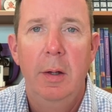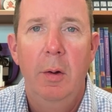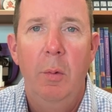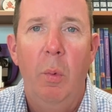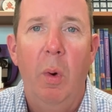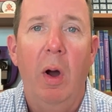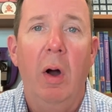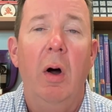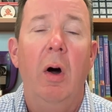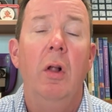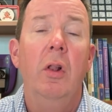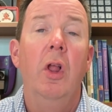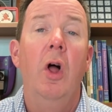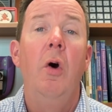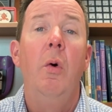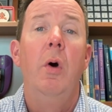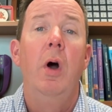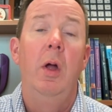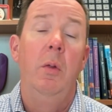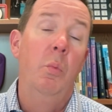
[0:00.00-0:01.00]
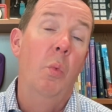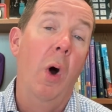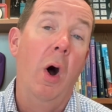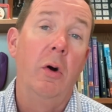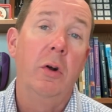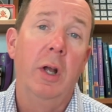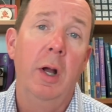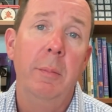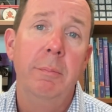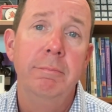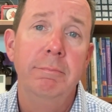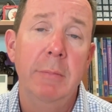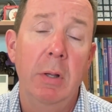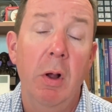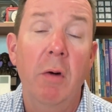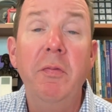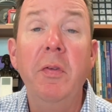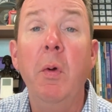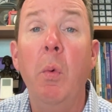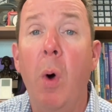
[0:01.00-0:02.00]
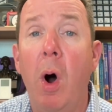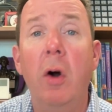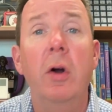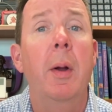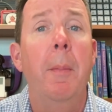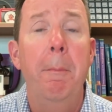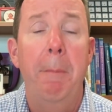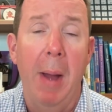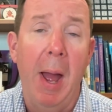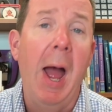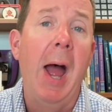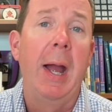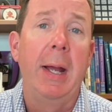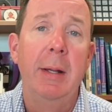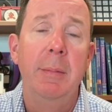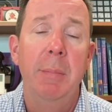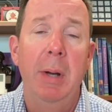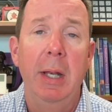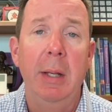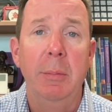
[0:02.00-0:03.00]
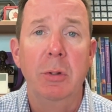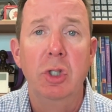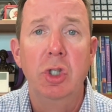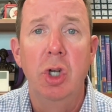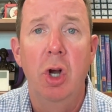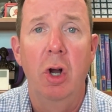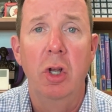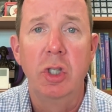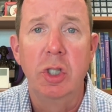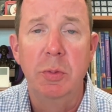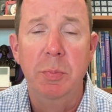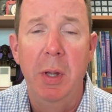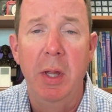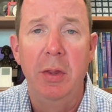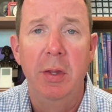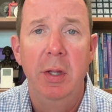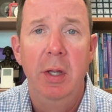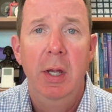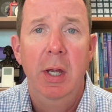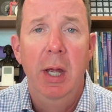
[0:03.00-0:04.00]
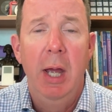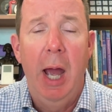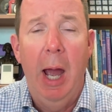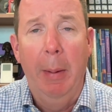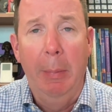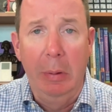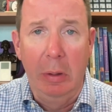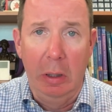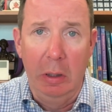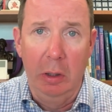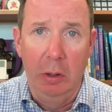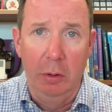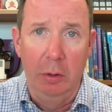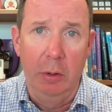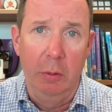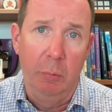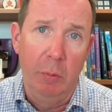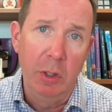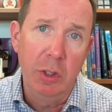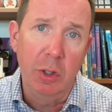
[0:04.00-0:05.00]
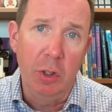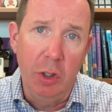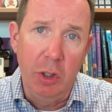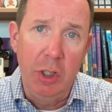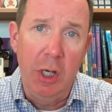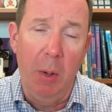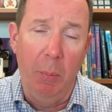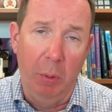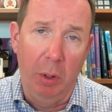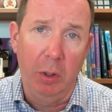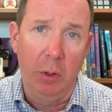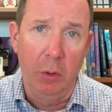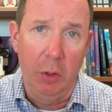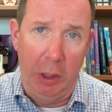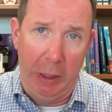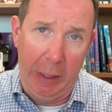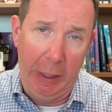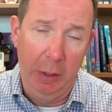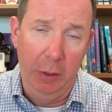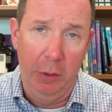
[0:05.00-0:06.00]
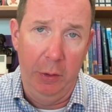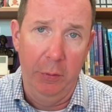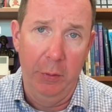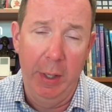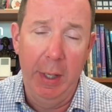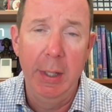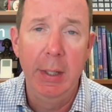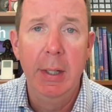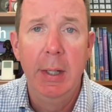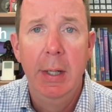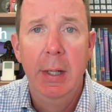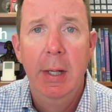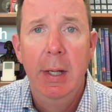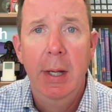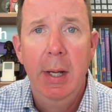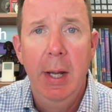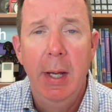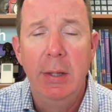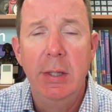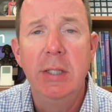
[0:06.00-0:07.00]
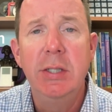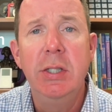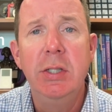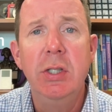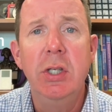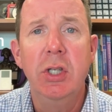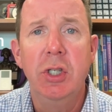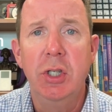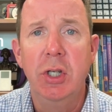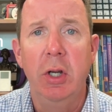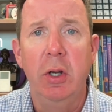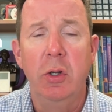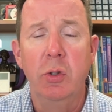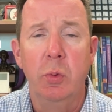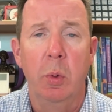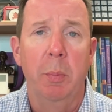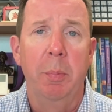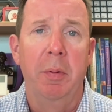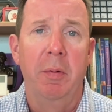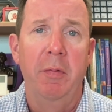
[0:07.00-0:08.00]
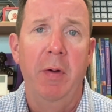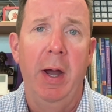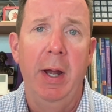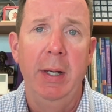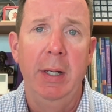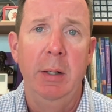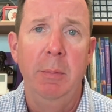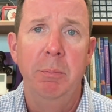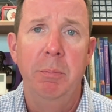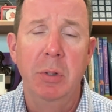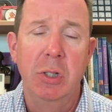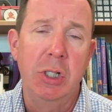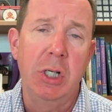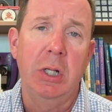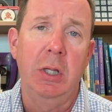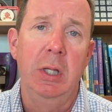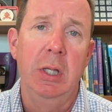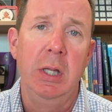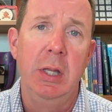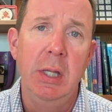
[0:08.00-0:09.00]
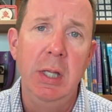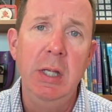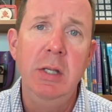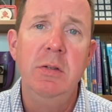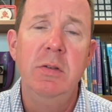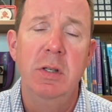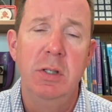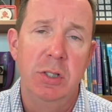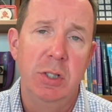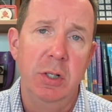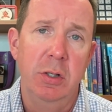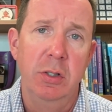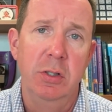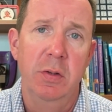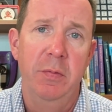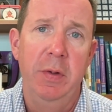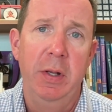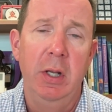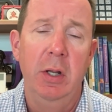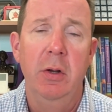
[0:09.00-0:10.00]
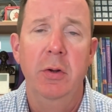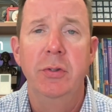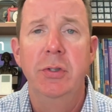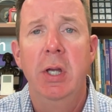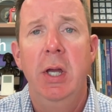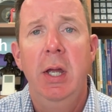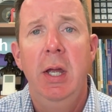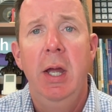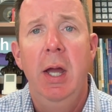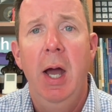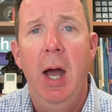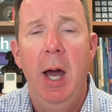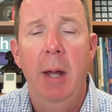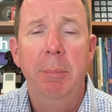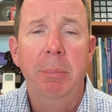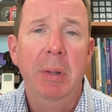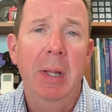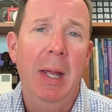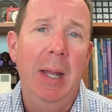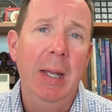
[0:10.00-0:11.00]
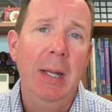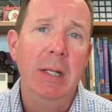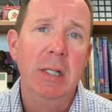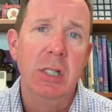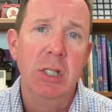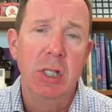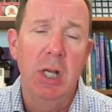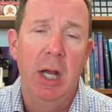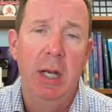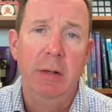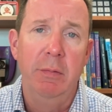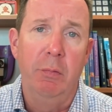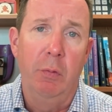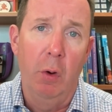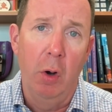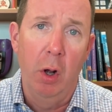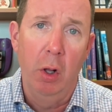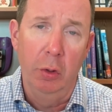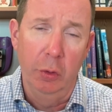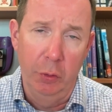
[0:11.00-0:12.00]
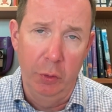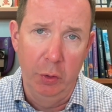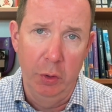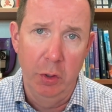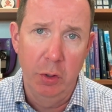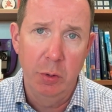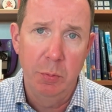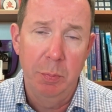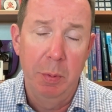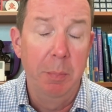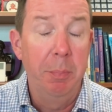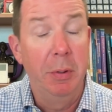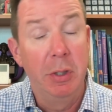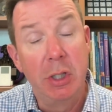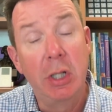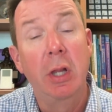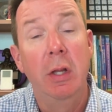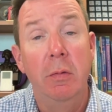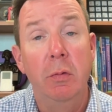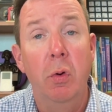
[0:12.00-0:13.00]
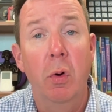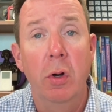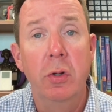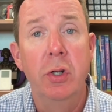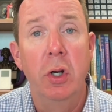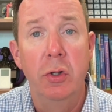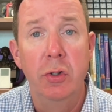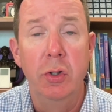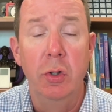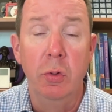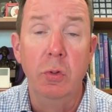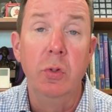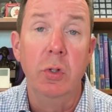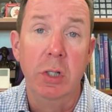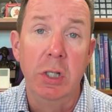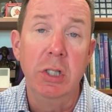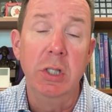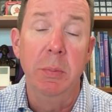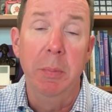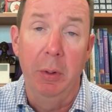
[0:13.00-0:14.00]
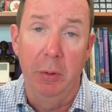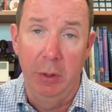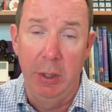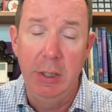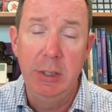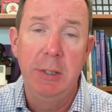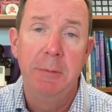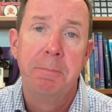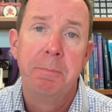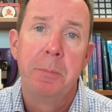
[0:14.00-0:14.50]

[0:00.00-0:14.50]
Well, hello and welcome, and hopefully welcome back. My name is Sean Smith. I'm with the Learning Research Network, or the LRN, and this is a series we're providing, particularly these series of videos, on planning and designing for all learners, but particularly, of course, our students with disabilities.